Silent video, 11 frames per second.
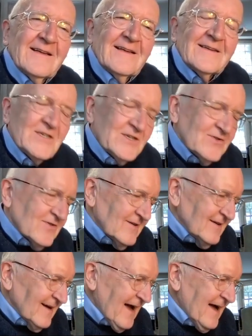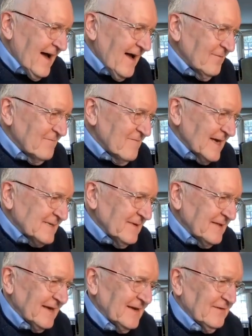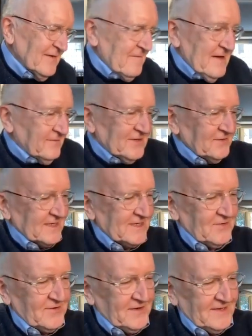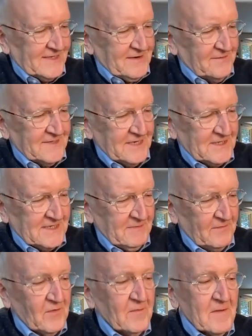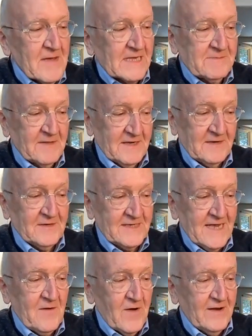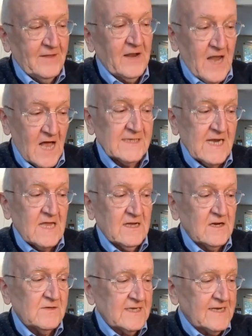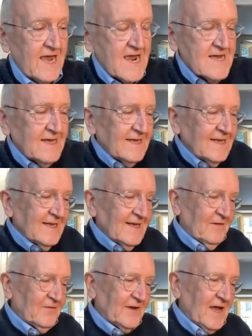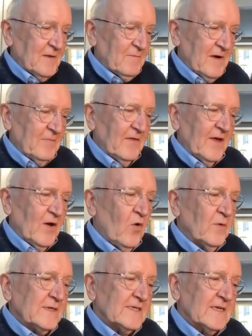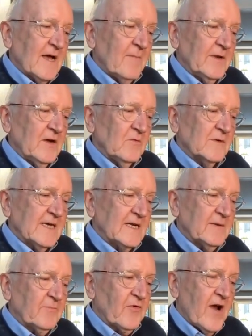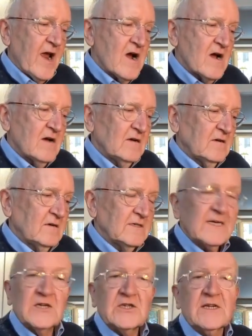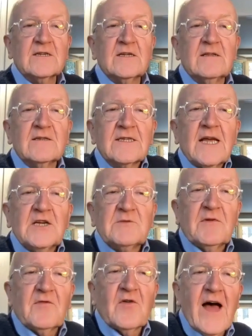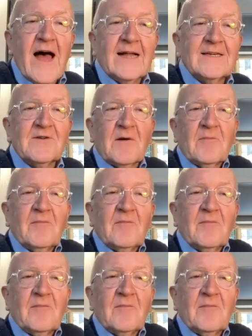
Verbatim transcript: Sure. I, uh, makes me think of, I may have told this story on these conversations before, but it makes me think of a day when the last day, the closing day of the color purple, they always, the company always had a prayer session underneath the stage beforehand, you know.